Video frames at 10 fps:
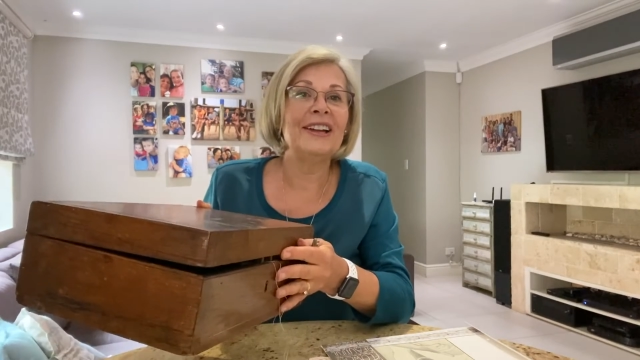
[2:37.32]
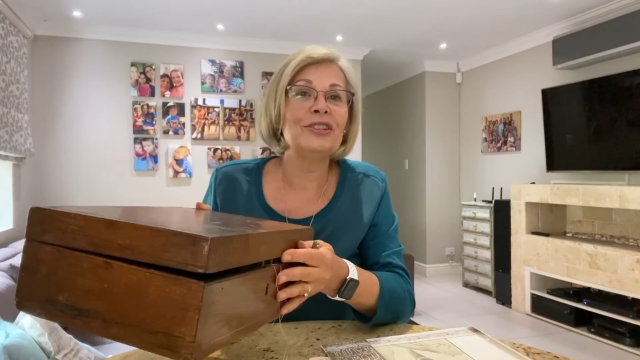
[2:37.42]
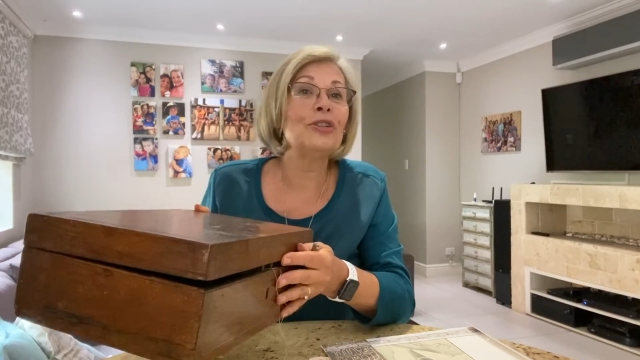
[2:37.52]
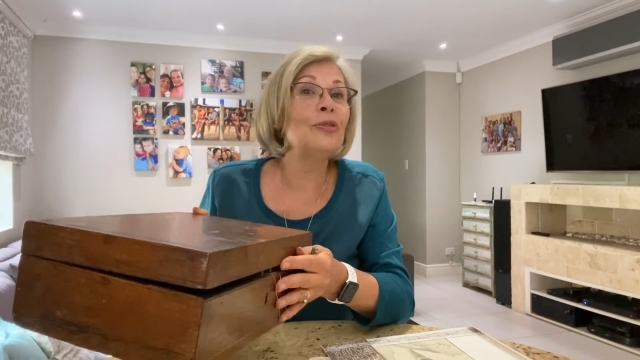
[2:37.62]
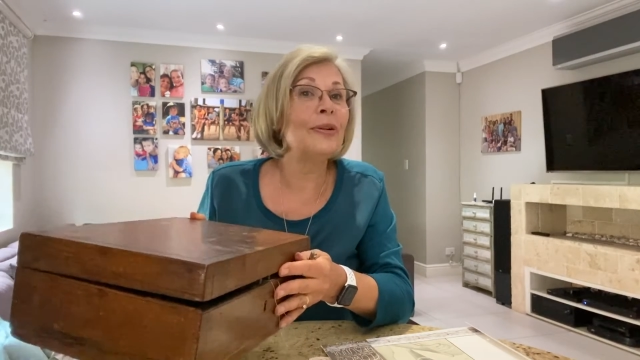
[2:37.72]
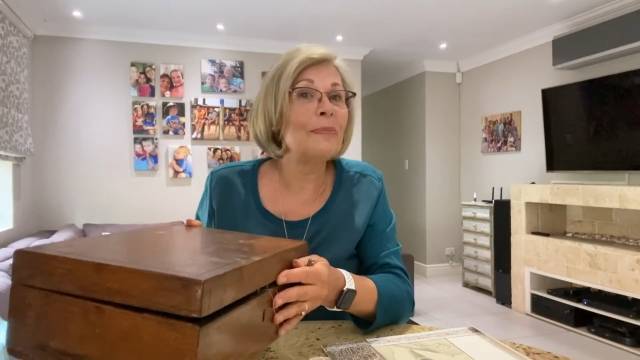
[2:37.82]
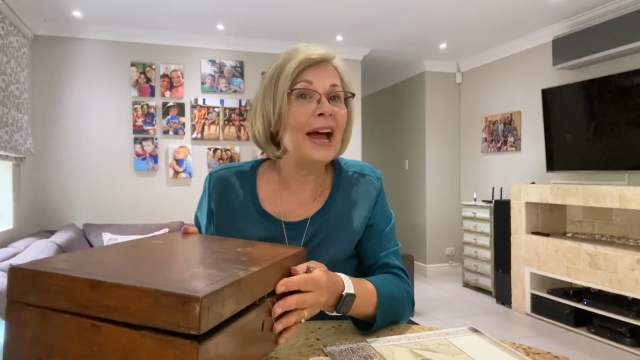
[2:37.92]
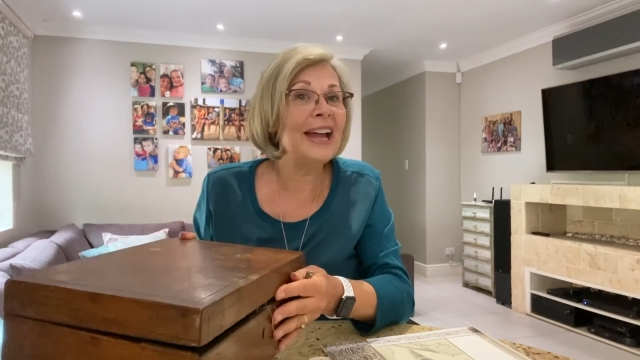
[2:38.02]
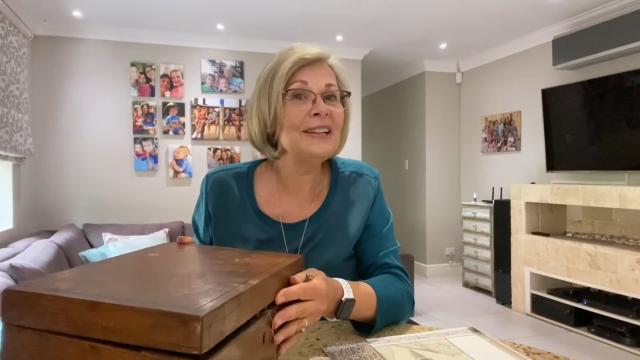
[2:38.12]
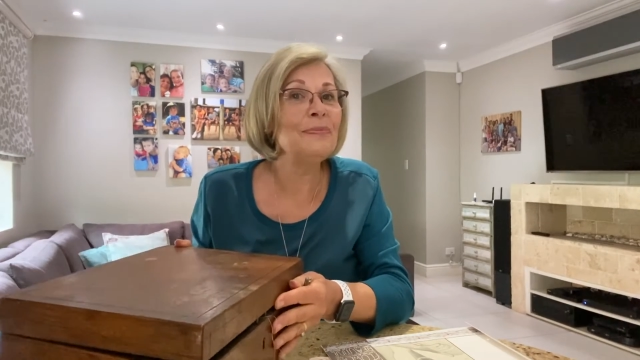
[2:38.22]
to
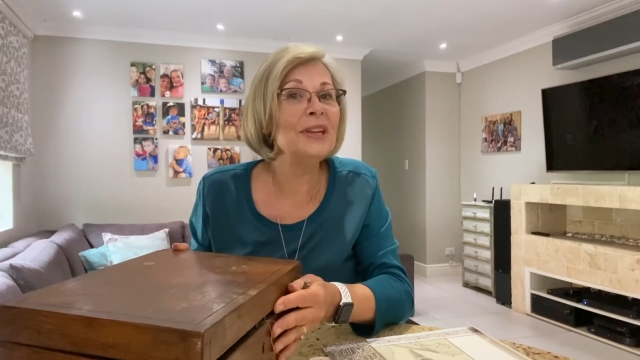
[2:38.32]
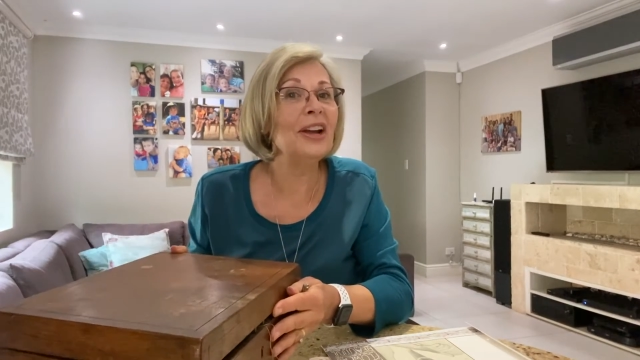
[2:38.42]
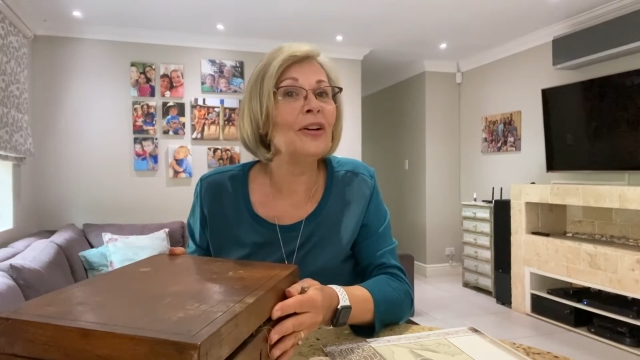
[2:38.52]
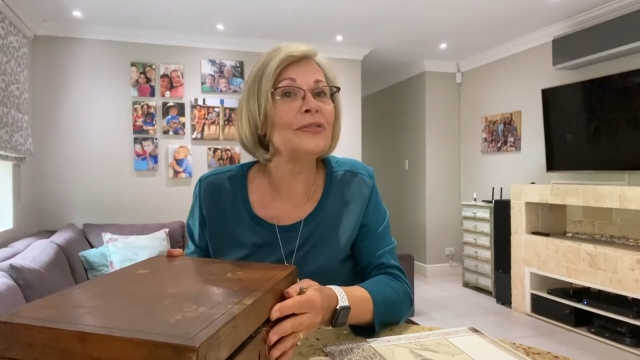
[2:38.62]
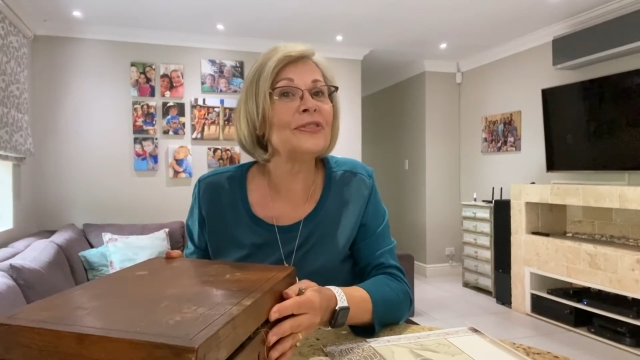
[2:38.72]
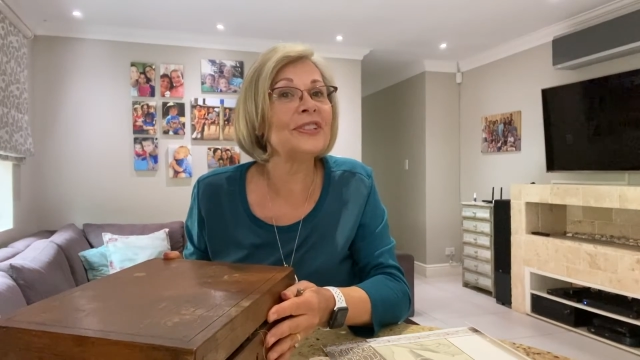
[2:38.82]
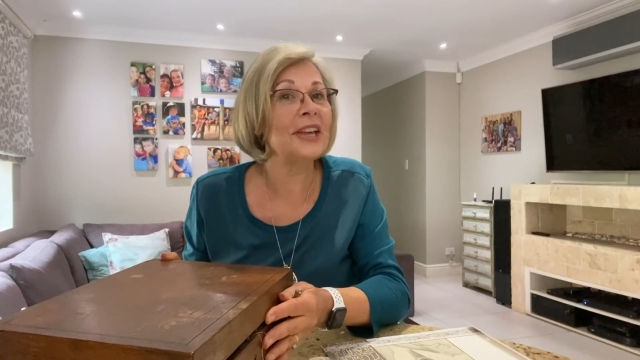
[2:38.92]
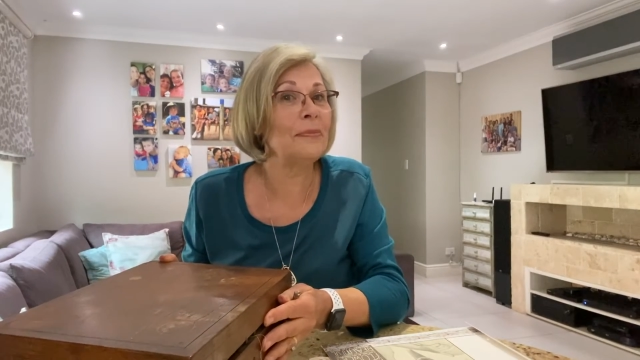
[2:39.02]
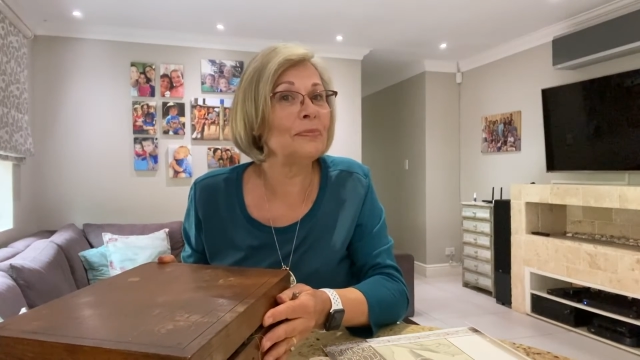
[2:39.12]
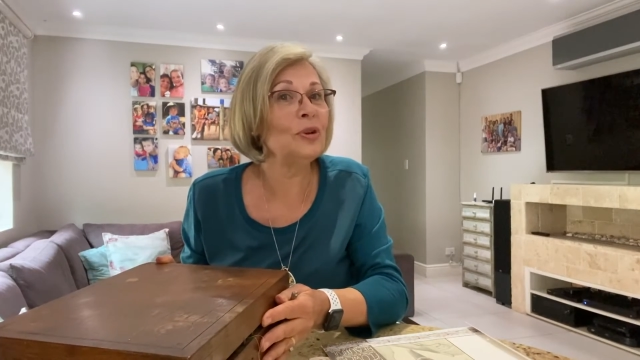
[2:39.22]
remind me of
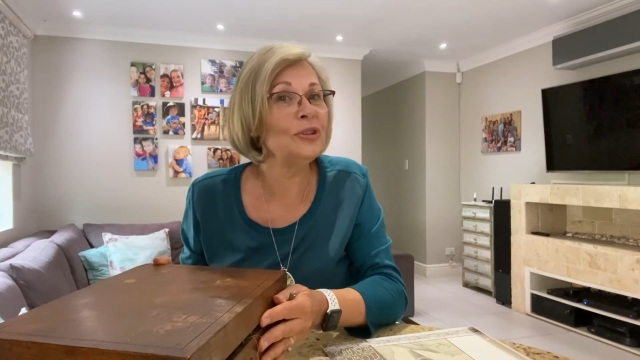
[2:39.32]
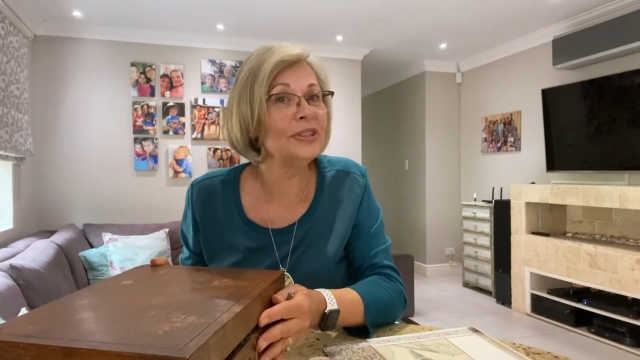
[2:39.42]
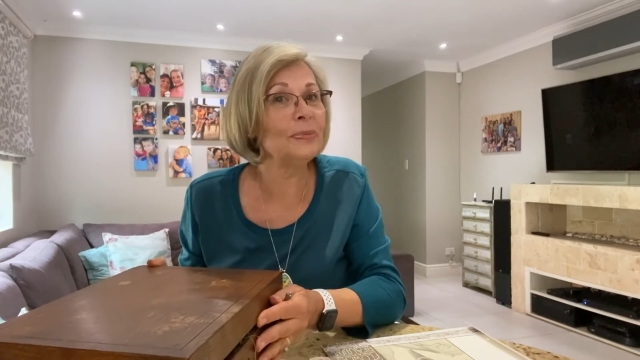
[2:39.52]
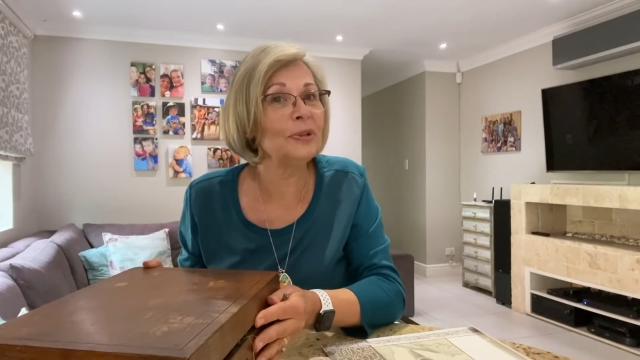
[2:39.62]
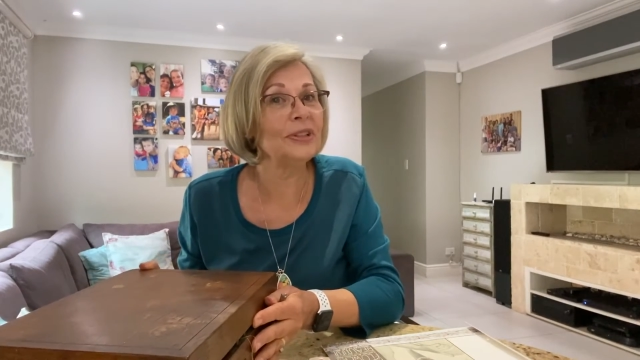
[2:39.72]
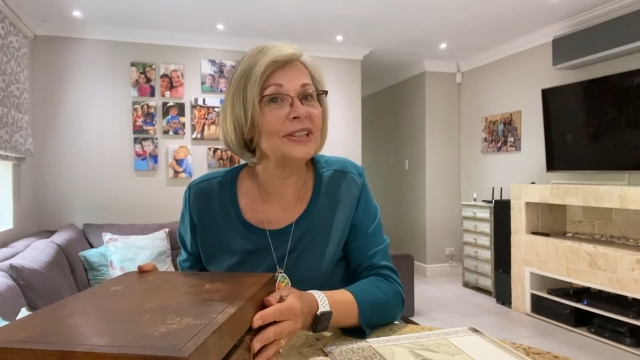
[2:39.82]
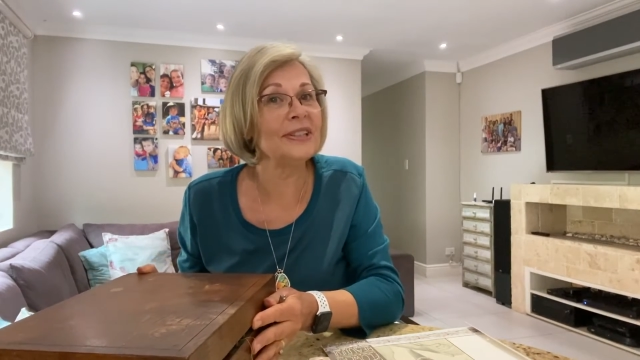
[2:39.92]
some principles